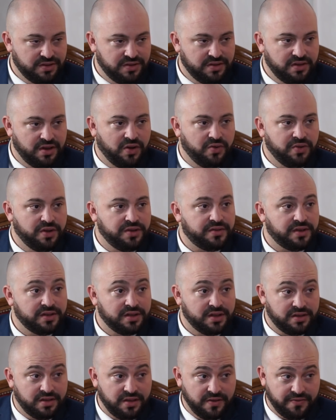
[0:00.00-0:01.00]
The only thing
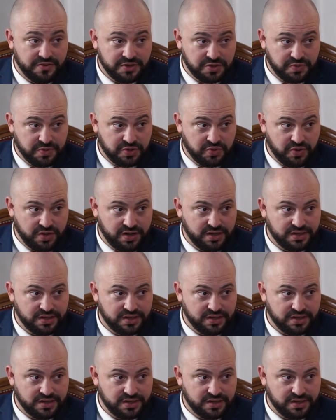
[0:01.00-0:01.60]
that differs between